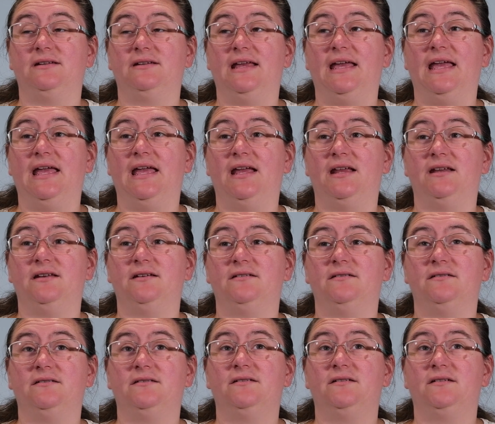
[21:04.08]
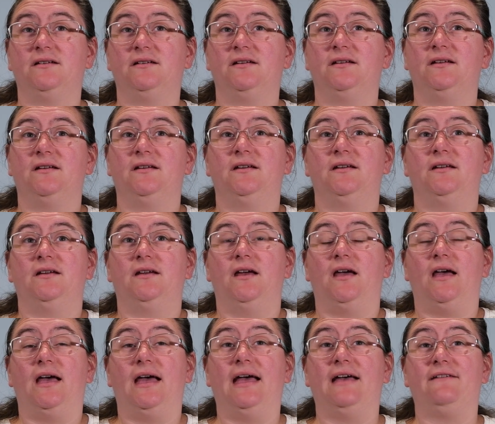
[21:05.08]
in,
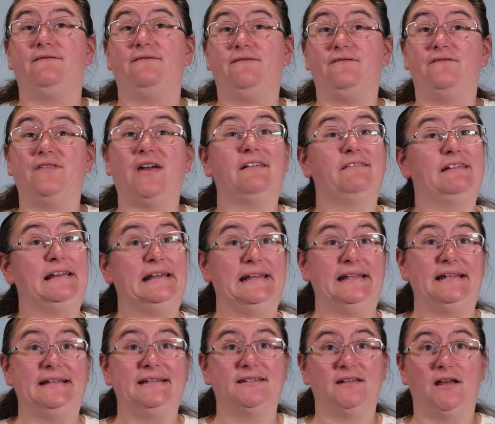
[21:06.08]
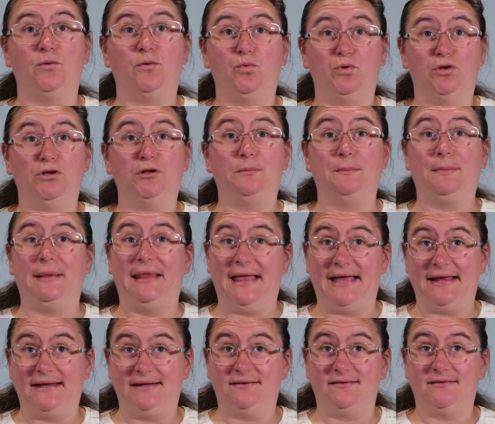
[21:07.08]
at very least, a wool
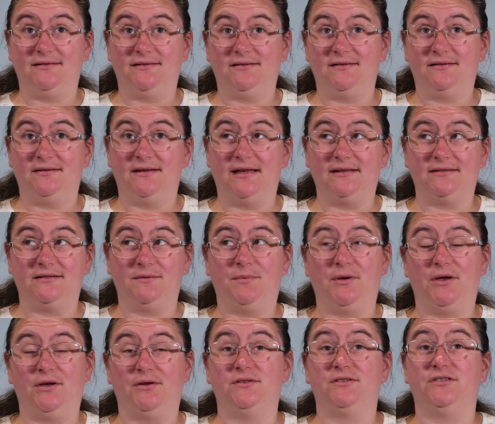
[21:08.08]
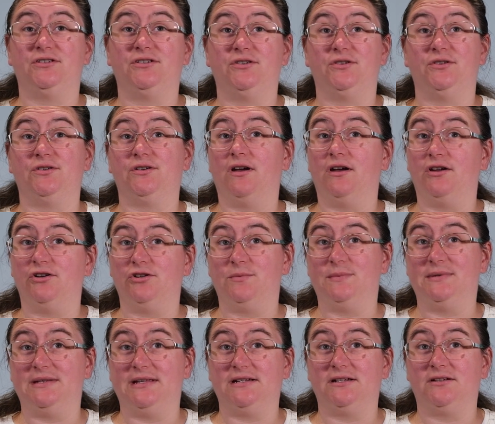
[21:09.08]
blend as opposed to 100%
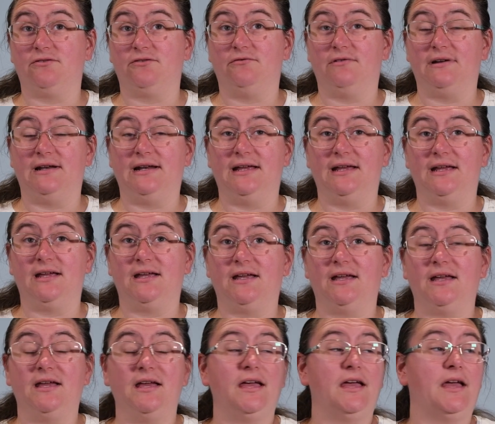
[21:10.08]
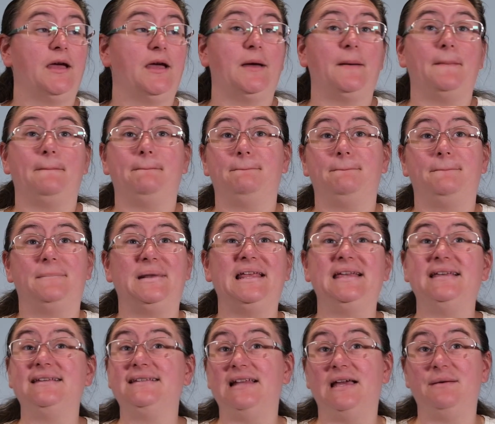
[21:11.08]
acrylic.
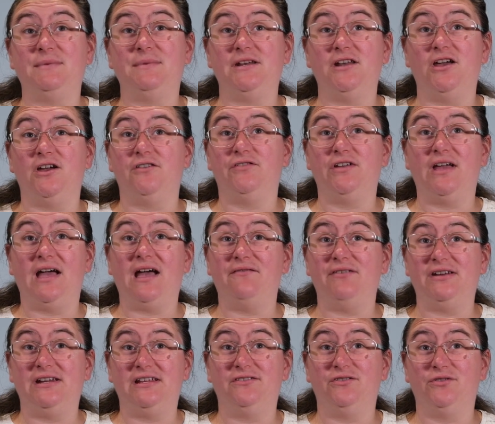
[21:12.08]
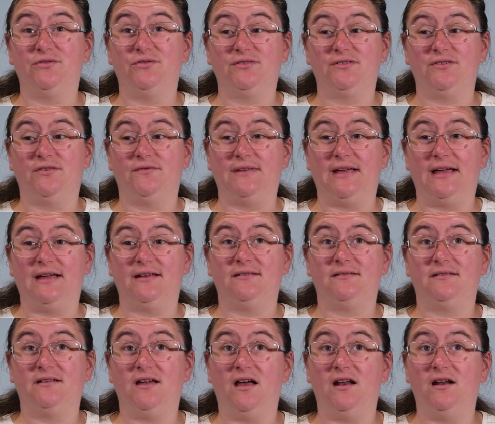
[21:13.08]
Please let me know if you have any thoughts on that.
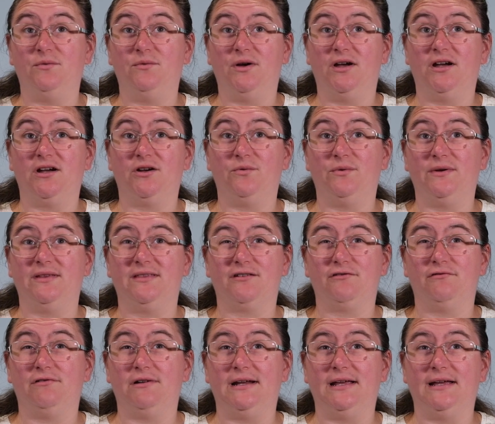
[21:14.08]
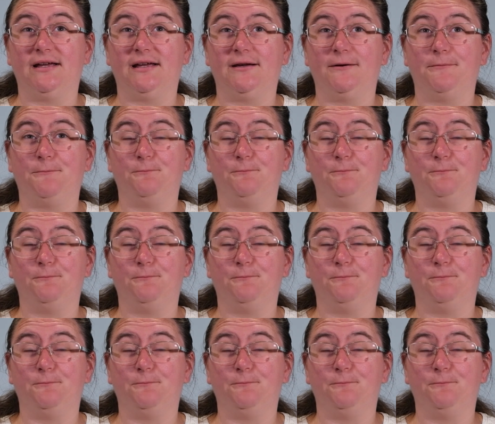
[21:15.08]
Colour work with acrylic,